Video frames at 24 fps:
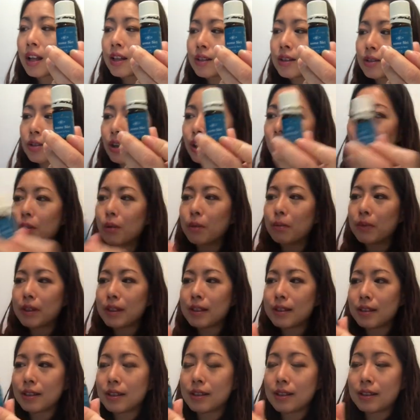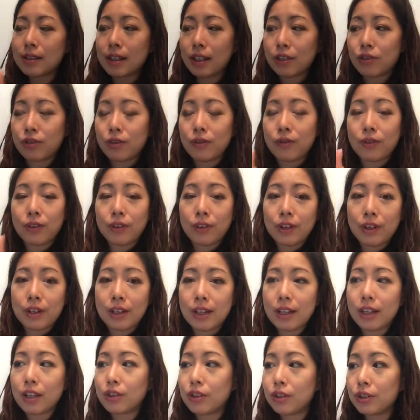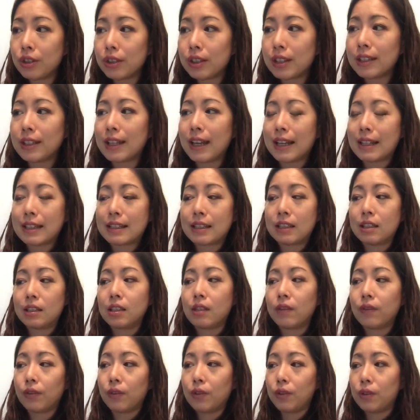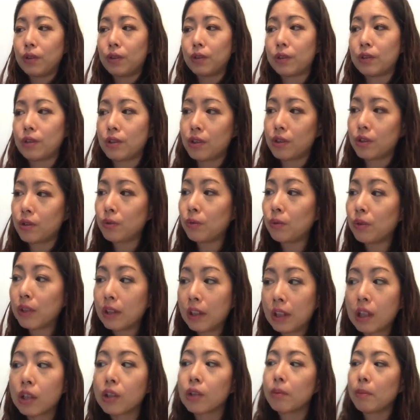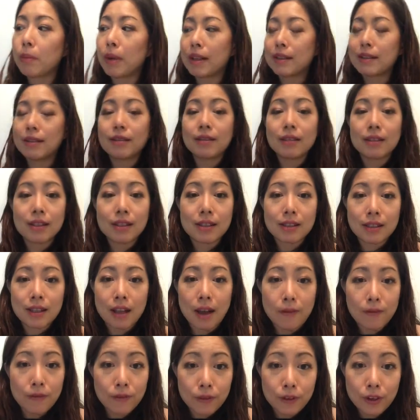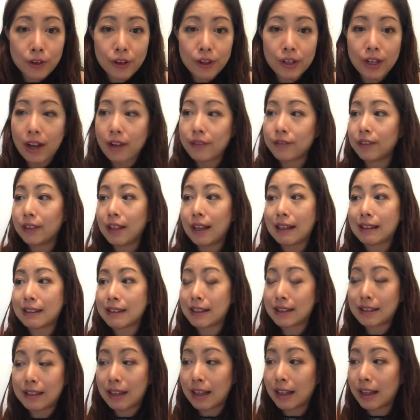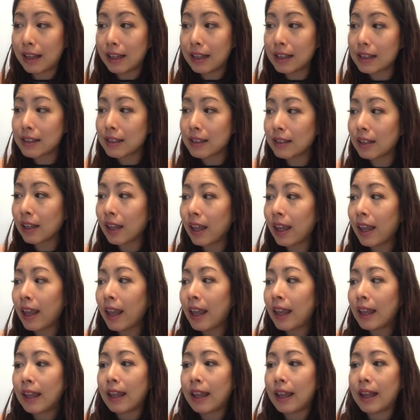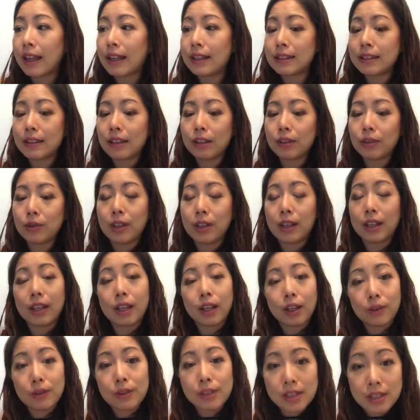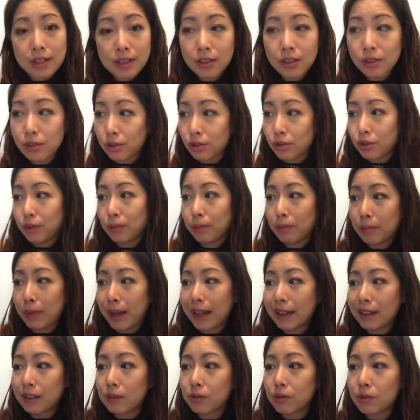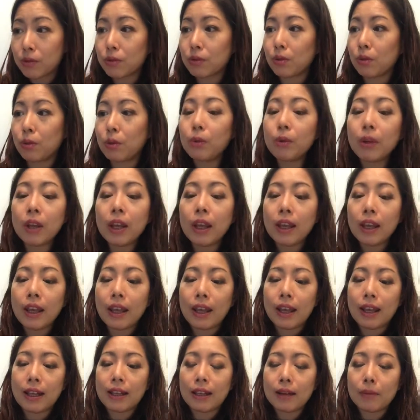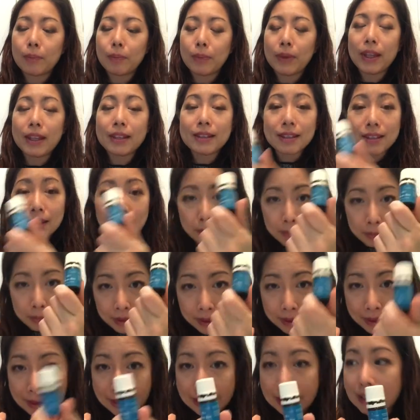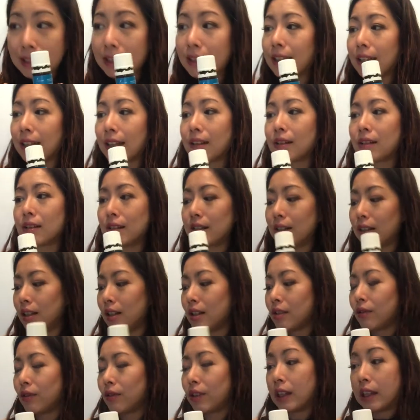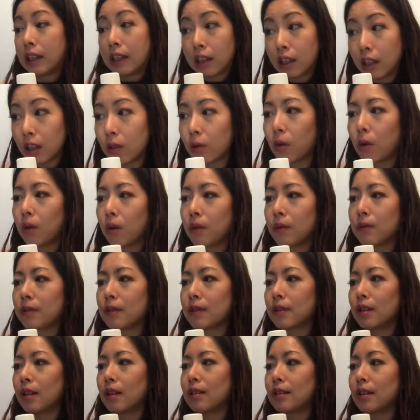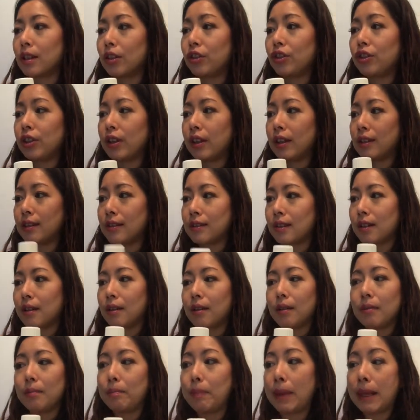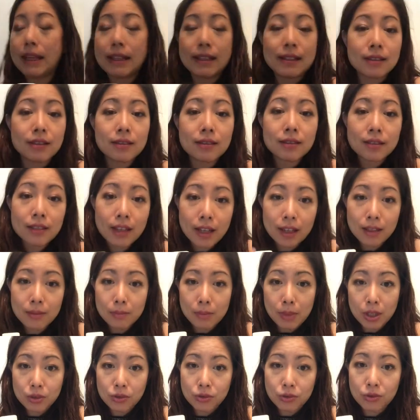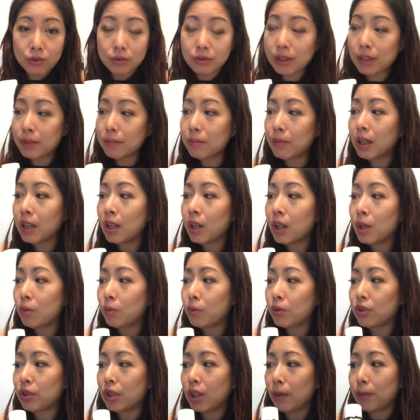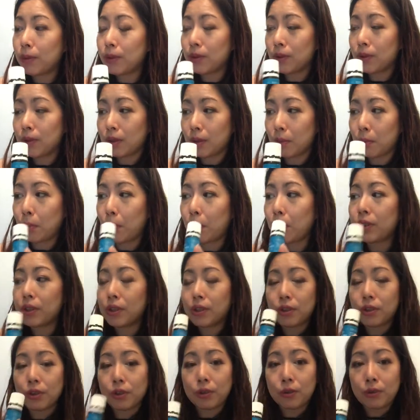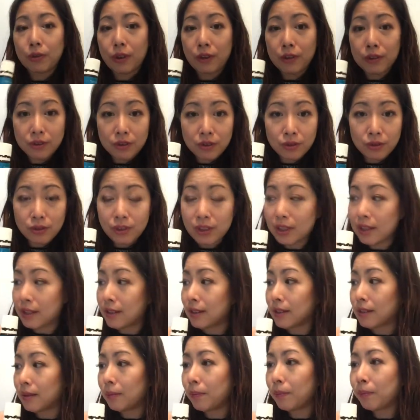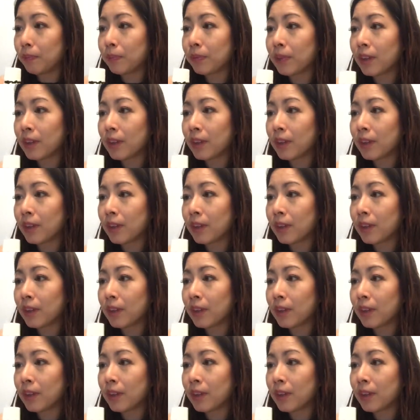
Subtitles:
So Umesis is actually very good and excellent for soothing your muscle discomfort after exercise. And you can carry this in your gym bag also. And it's a blend that contains key oils such as basil and marjoram, which helps to support the circulatory system,